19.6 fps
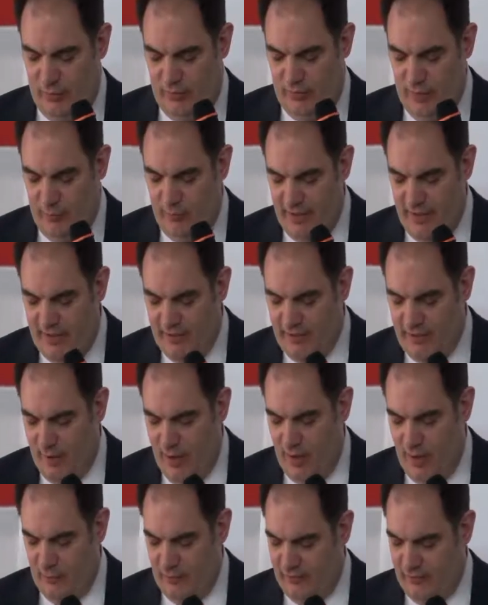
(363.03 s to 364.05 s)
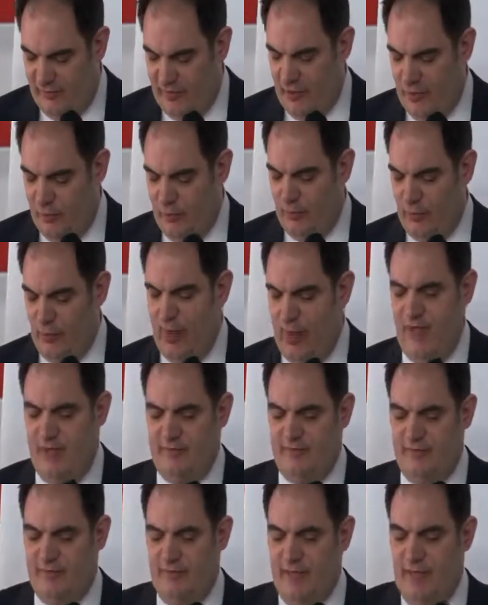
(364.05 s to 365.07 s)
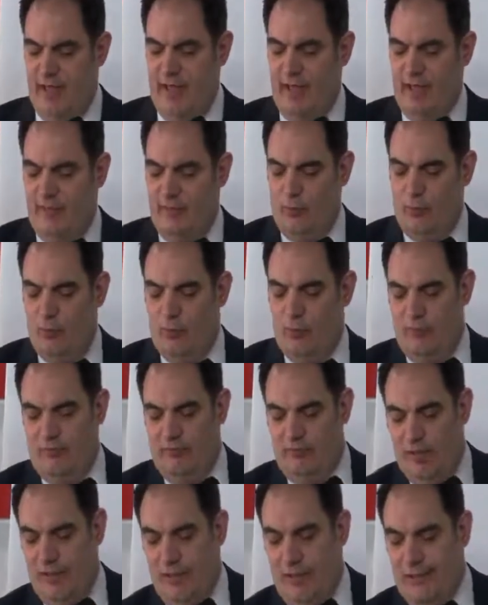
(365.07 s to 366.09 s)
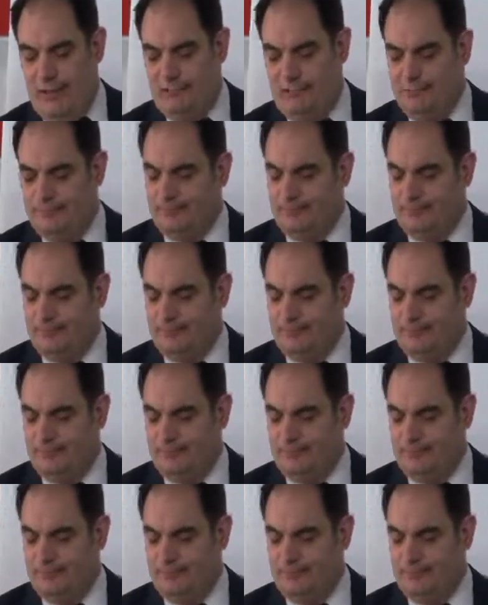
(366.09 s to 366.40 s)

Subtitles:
liberty, democracy, human rights, and the rule of law.